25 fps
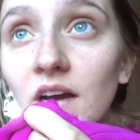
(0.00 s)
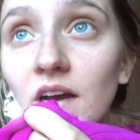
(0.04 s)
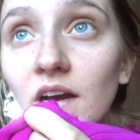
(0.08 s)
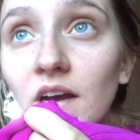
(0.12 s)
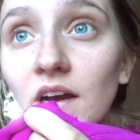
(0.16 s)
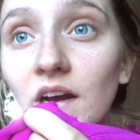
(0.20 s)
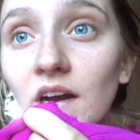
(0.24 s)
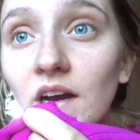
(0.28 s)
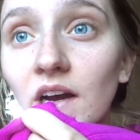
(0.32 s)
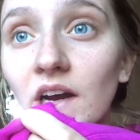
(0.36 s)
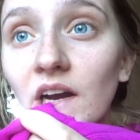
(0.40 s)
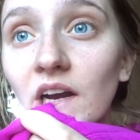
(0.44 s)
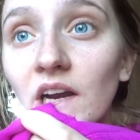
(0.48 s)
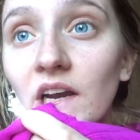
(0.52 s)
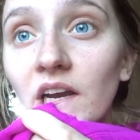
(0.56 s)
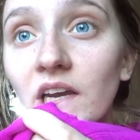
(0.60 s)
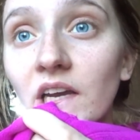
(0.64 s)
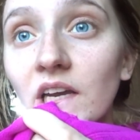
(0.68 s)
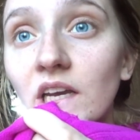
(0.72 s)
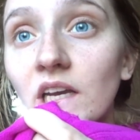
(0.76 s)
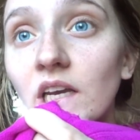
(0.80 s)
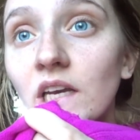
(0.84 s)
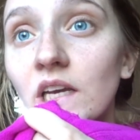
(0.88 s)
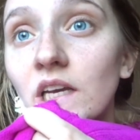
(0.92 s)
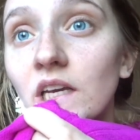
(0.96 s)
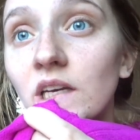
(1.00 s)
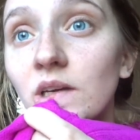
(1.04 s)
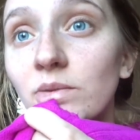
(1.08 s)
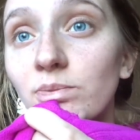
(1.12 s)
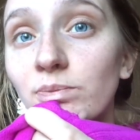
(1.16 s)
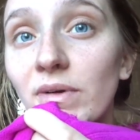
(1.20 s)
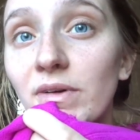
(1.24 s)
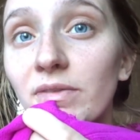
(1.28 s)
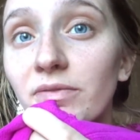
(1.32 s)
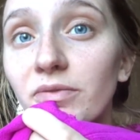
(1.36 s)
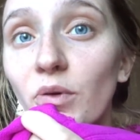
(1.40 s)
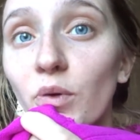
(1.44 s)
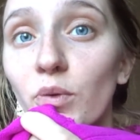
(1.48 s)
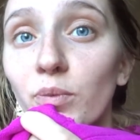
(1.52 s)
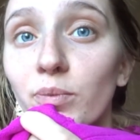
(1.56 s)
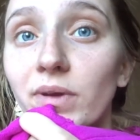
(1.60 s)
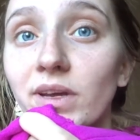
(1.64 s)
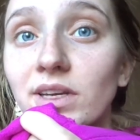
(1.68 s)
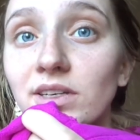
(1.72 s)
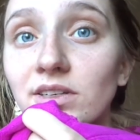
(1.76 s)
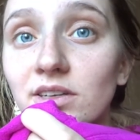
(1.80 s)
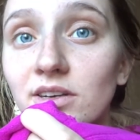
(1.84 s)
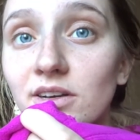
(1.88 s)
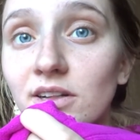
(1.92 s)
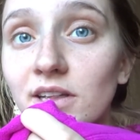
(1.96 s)
My phone
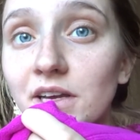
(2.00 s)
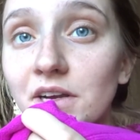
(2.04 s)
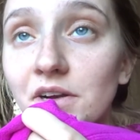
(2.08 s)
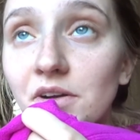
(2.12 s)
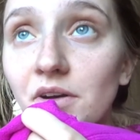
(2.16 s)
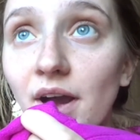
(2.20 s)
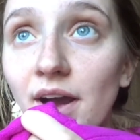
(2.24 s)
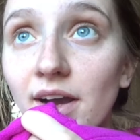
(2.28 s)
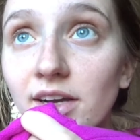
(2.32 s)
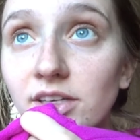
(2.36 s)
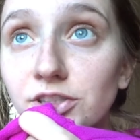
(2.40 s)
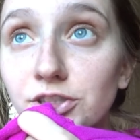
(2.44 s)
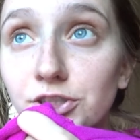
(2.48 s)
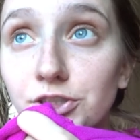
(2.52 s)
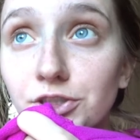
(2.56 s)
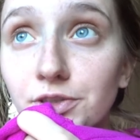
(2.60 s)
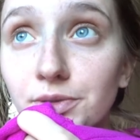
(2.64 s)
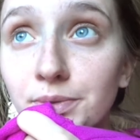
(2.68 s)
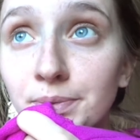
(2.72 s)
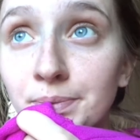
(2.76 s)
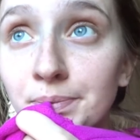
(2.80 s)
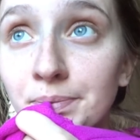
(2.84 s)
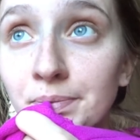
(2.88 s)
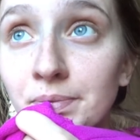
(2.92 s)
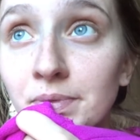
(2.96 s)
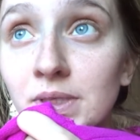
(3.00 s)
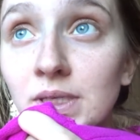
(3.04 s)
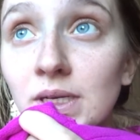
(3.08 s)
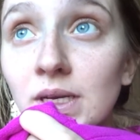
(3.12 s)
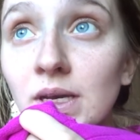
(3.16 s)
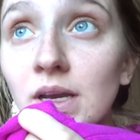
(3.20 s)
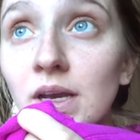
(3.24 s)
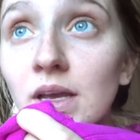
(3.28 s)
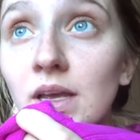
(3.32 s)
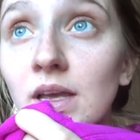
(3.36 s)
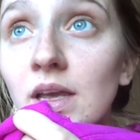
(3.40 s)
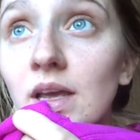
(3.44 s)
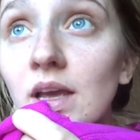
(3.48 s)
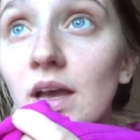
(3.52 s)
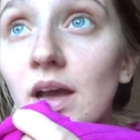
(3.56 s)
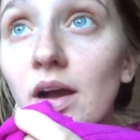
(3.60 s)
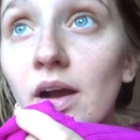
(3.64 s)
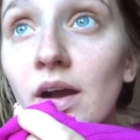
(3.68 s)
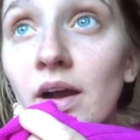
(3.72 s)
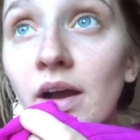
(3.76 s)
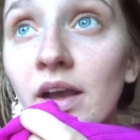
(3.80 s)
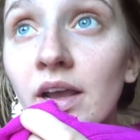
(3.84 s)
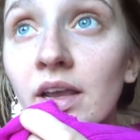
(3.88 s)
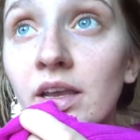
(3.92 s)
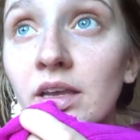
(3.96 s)
basically crashed.
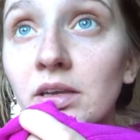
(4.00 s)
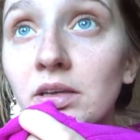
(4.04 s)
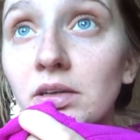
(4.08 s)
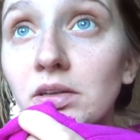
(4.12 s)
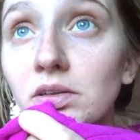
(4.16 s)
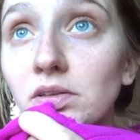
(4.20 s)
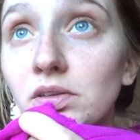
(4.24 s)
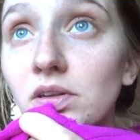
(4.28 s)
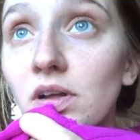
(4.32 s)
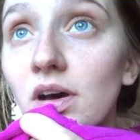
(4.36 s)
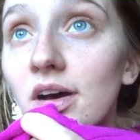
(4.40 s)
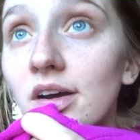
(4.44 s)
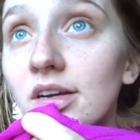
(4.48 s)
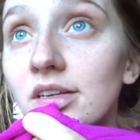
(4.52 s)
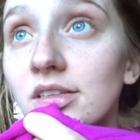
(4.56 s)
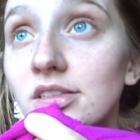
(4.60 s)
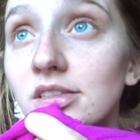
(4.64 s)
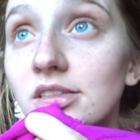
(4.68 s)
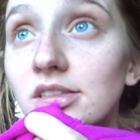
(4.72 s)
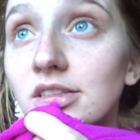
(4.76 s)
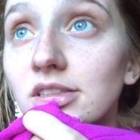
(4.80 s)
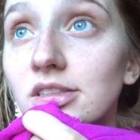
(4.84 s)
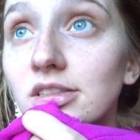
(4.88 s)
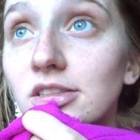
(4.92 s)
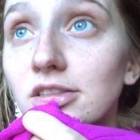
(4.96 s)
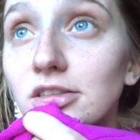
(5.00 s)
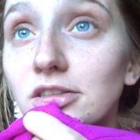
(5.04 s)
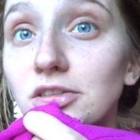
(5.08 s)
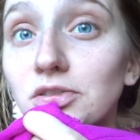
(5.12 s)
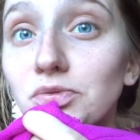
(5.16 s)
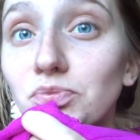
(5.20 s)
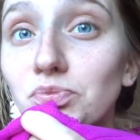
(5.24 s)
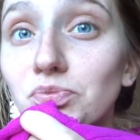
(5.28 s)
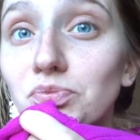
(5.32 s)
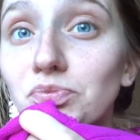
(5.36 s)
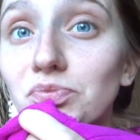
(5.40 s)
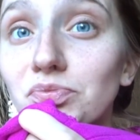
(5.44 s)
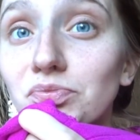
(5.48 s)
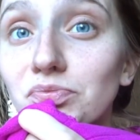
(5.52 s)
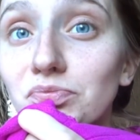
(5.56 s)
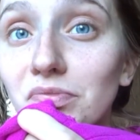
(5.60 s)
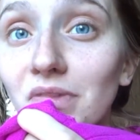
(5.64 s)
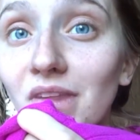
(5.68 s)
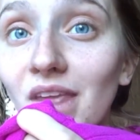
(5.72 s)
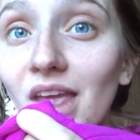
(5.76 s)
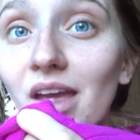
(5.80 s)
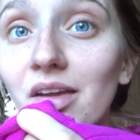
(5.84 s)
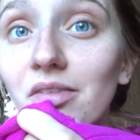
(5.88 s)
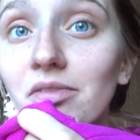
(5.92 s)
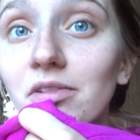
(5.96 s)
I lost
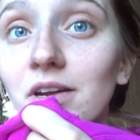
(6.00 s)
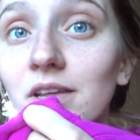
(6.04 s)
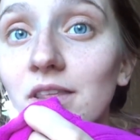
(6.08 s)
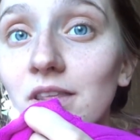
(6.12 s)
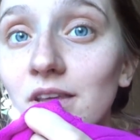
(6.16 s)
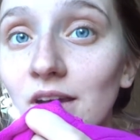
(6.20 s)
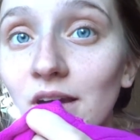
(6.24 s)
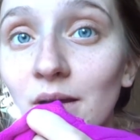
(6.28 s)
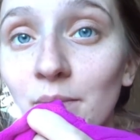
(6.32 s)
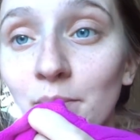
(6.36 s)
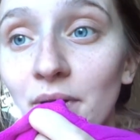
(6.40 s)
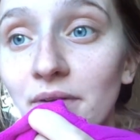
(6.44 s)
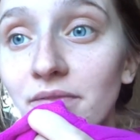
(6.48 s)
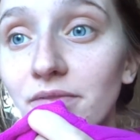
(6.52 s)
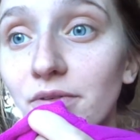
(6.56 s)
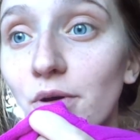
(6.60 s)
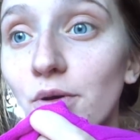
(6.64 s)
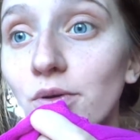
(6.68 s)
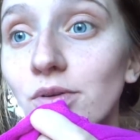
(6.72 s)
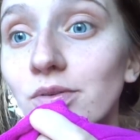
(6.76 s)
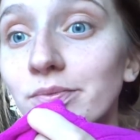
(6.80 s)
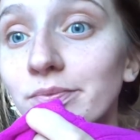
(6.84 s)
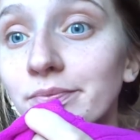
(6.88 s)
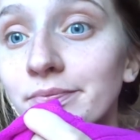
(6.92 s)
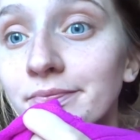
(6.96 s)
everything on my phone.